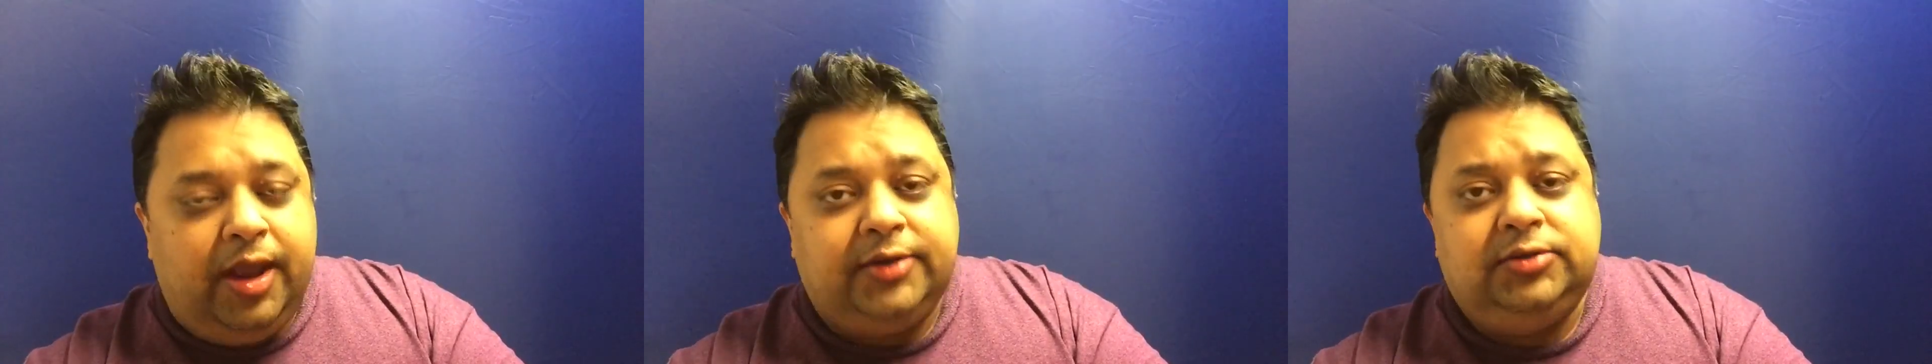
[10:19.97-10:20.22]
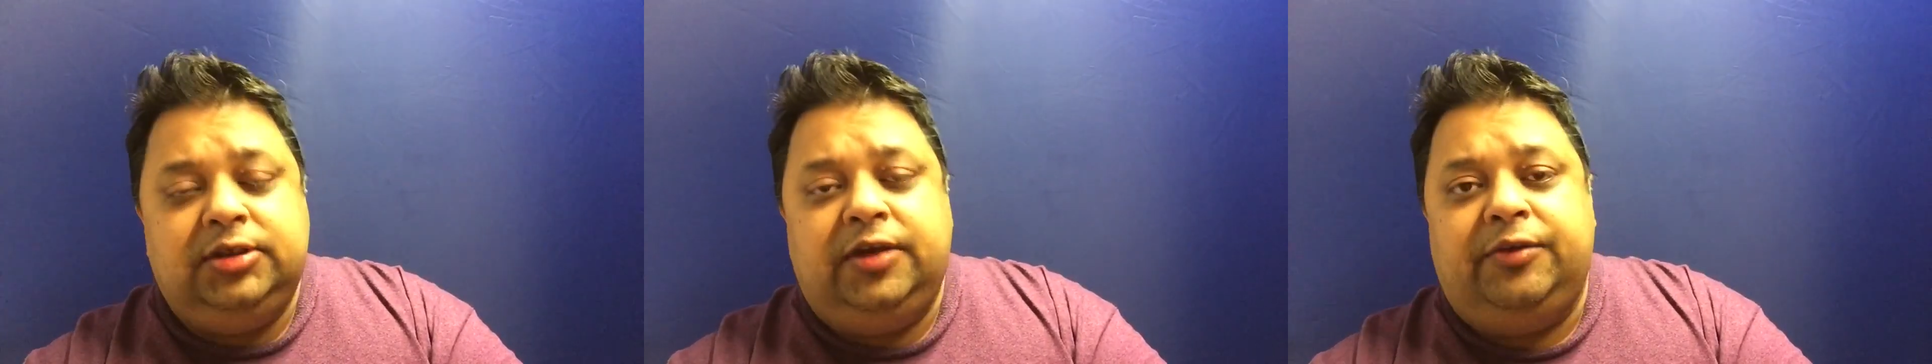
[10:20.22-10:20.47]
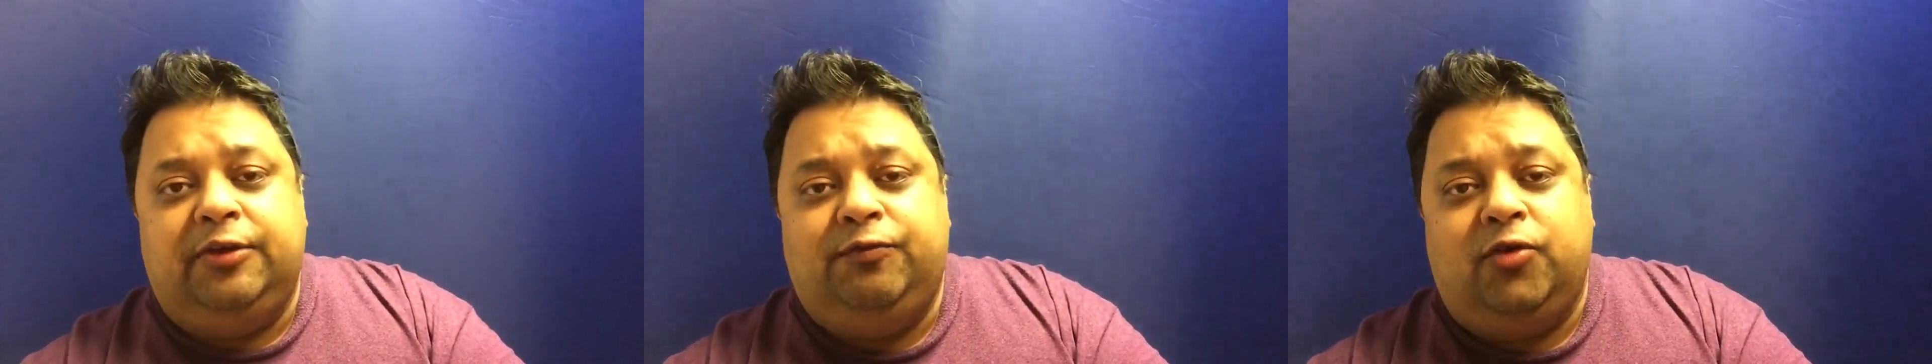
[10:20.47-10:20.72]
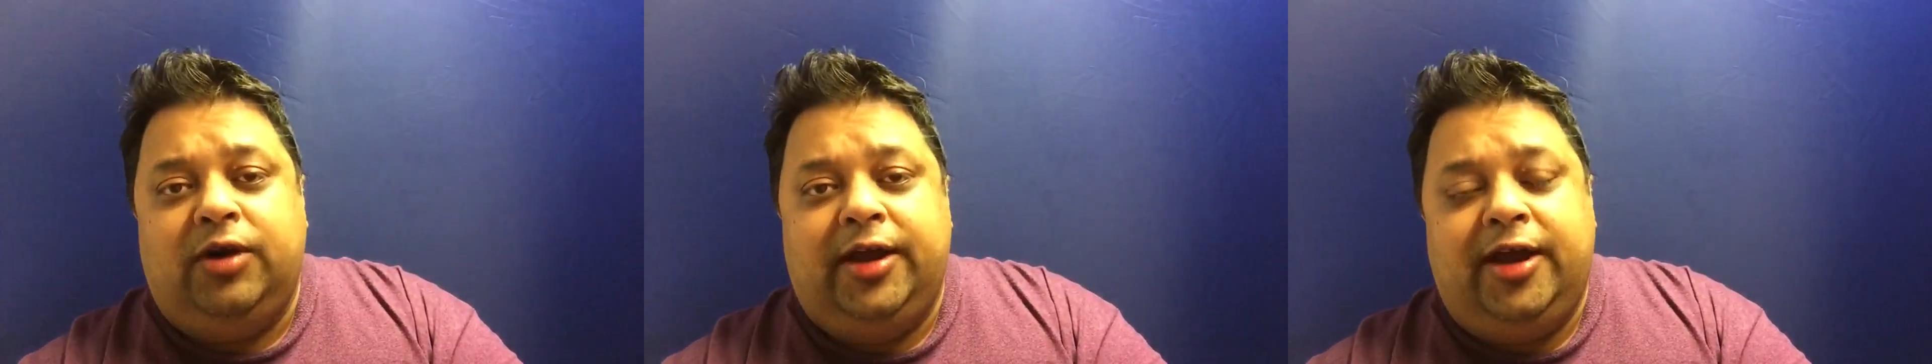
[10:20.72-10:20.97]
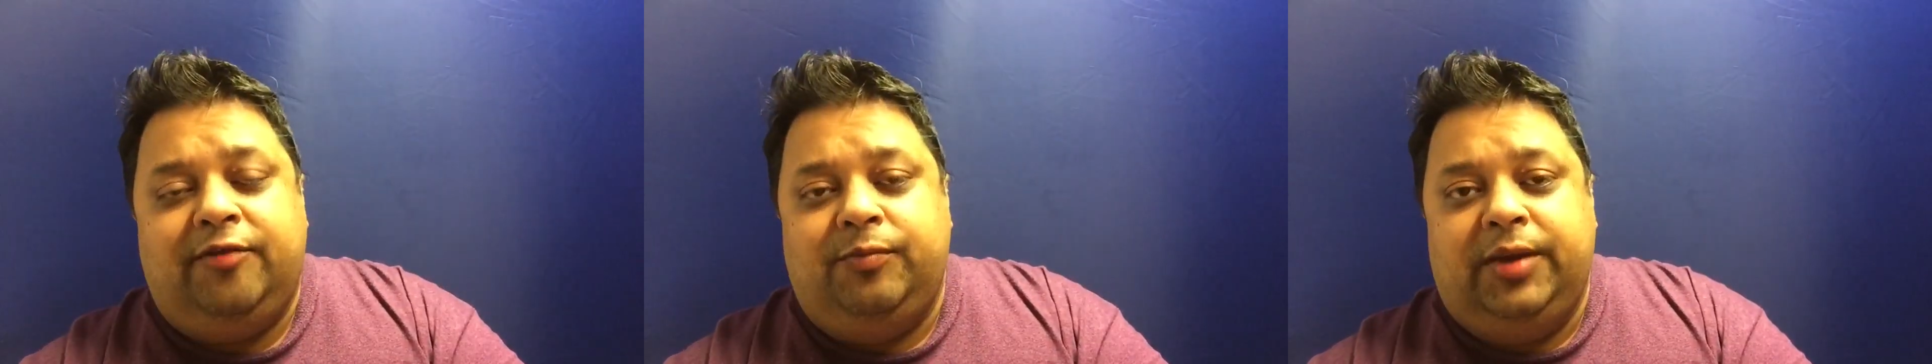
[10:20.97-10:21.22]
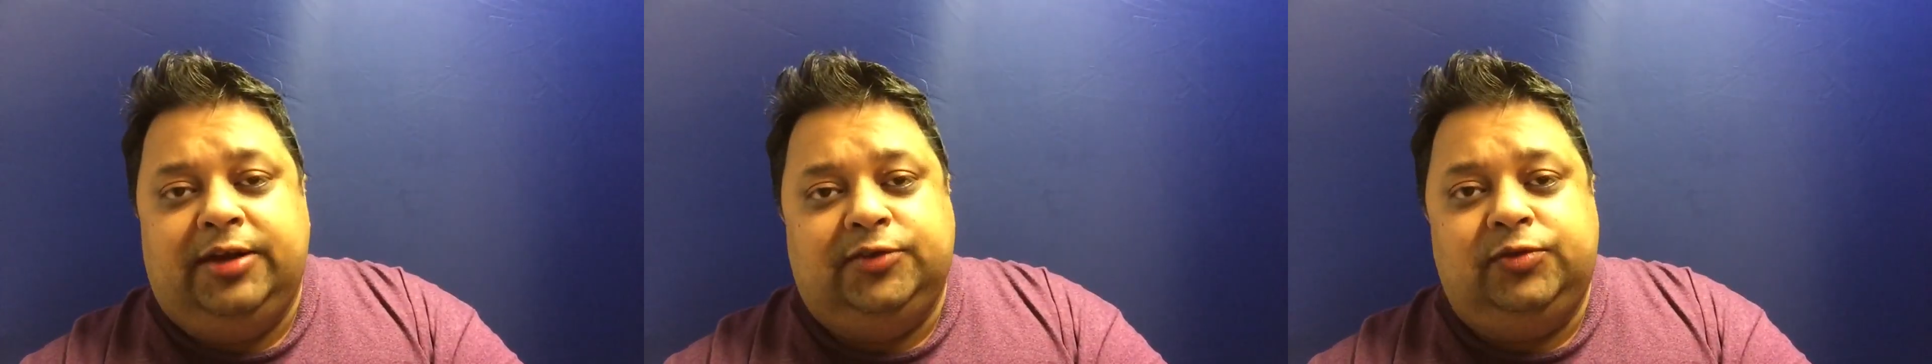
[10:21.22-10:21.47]
actually give it a four and a half.
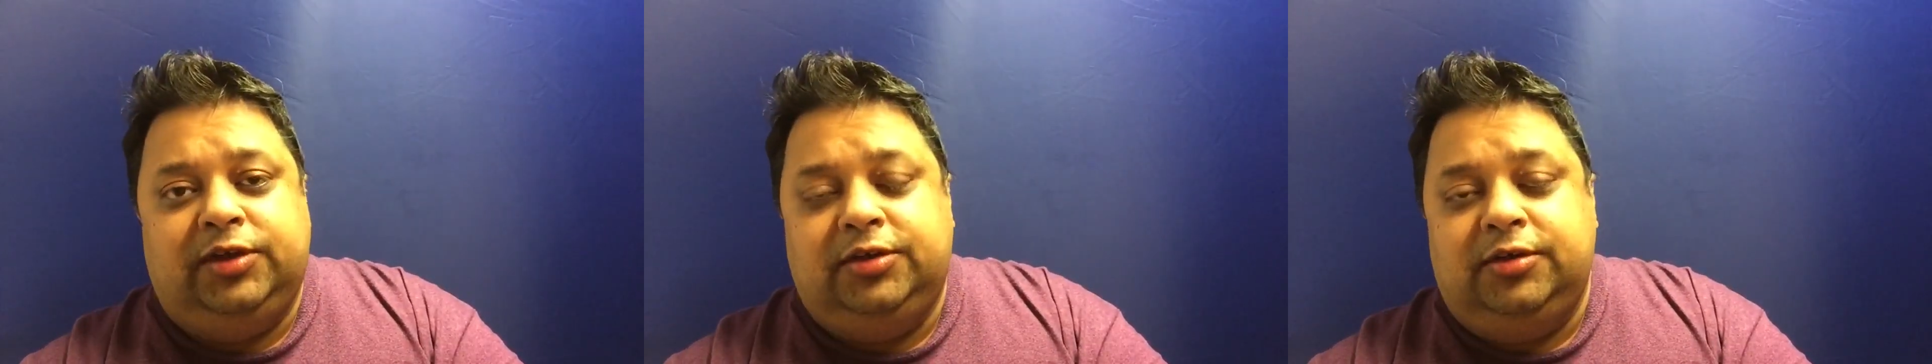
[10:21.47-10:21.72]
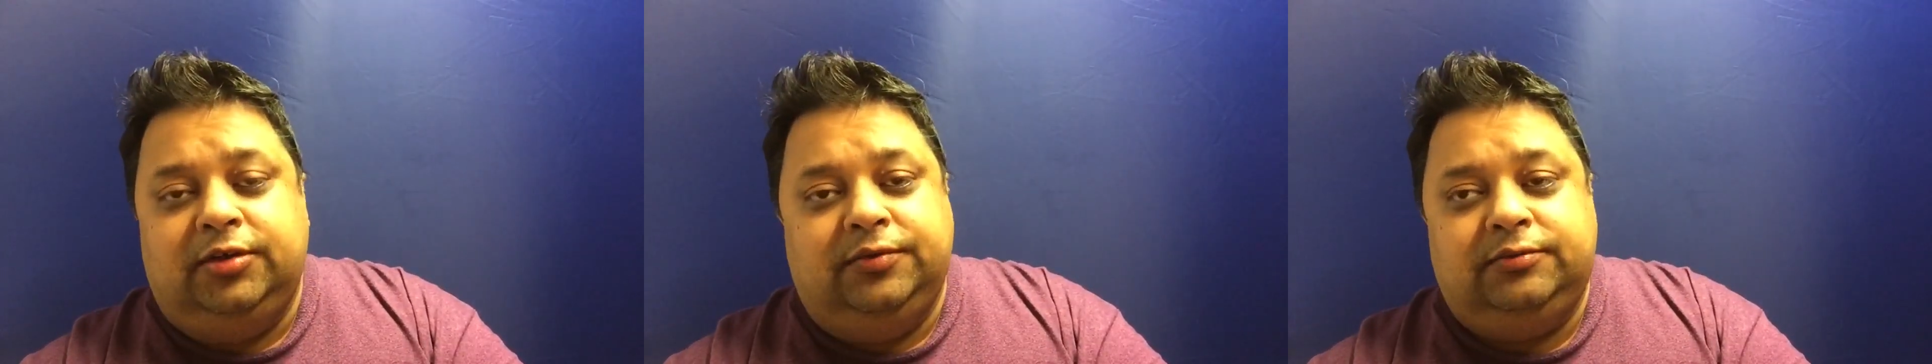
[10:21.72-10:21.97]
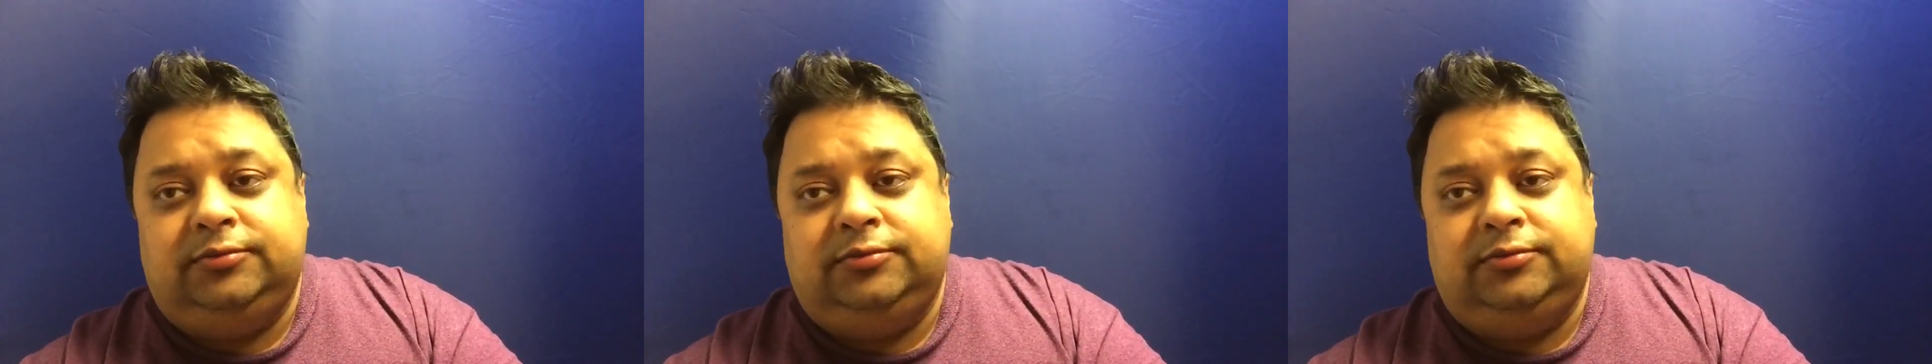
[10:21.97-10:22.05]
Man, it's really good.